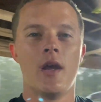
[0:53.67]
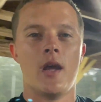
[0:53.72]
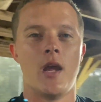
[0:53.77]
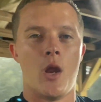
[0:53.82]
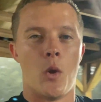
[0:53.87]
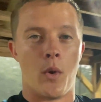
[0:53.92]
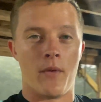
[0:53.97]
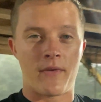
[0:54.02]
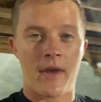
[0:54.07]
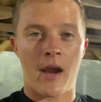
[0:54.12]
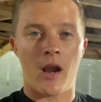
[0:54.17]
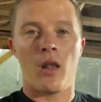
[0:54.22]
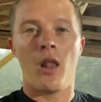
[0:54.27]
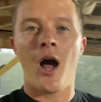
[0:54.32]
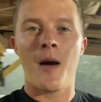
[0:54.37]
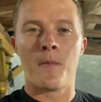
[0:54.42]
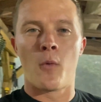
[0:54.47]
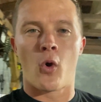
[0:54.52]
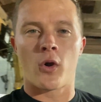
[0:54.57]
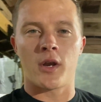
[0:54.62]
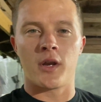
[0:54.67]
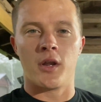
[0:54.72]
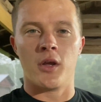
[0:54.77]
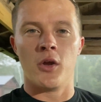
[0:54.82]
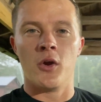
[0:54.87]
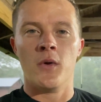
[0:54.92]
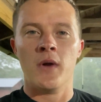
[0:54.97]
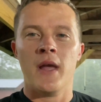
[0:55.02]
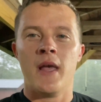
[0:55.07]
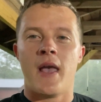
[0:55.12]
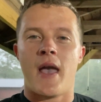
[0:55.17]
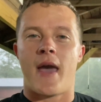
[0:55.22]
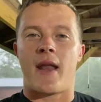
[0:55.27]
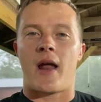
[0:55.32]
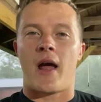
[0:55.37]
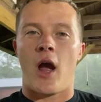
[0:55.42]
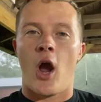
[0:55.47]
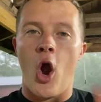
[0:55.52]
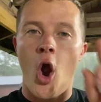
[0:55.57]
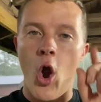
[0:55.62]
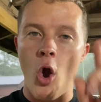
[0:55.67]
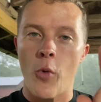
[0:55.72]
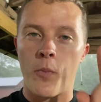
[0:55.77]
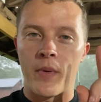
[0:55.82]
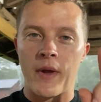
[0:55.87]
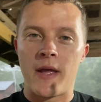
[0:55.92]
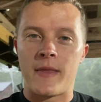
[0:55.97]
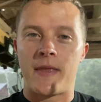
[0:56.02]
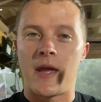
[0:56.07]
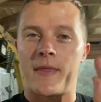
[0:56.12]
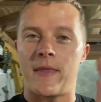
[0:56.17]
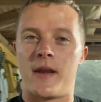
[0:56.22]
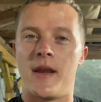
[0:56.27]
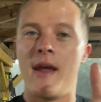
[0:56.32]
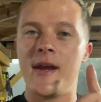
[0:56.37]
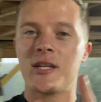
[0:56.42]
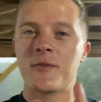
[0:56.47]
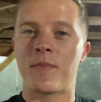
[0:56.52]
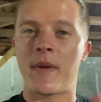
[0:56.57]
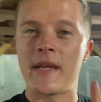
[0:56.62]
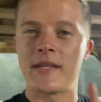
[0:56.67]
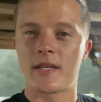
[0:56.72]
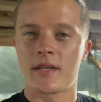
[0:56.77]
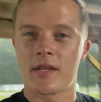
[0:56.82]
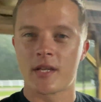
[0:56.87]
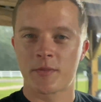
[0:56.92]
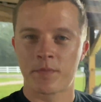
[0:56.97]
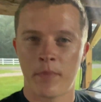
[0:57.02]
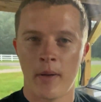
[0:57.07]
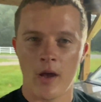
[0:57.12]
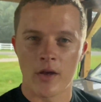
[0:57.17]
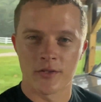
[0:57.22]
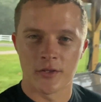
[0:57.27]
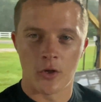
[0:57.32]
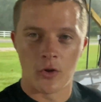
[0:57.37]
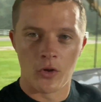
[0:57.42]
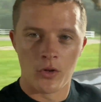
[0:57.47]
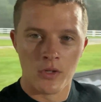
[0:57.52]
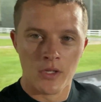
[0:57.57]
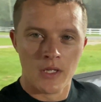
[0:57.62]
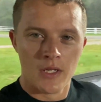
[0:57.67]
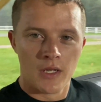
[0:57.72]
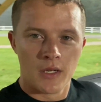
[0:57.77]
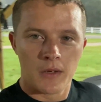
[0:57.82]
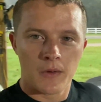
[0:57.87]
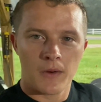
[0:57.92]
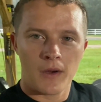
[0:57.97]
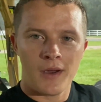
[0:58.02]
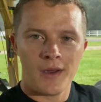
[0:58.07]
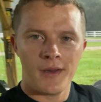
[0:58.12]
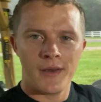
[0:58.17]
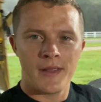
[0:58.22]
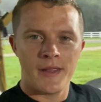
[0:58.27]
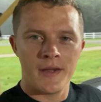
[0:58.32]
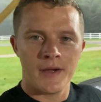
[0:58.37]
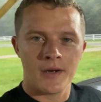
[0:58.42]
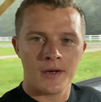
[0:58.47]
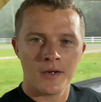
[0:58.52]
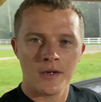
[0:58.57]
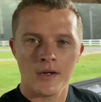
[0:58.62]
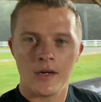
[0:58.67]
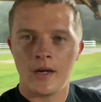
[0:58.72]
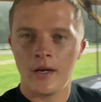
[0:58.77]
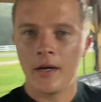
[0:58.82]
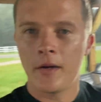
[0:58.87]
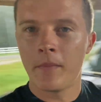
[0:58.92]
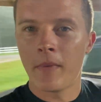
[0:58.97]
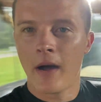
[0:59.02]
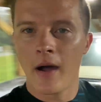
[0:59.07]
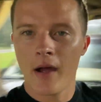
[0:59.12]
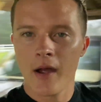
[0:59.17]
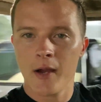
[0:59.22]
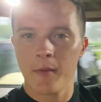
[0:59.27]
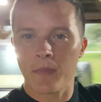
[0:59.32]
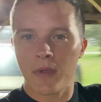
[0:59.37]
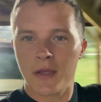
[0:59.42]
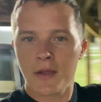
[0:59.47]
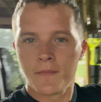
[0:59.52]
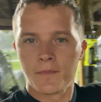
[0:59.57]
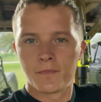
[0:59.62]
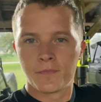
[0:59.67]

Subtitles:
We've got a lot more to do, and I hope that the next piece of this puzzle right here behind me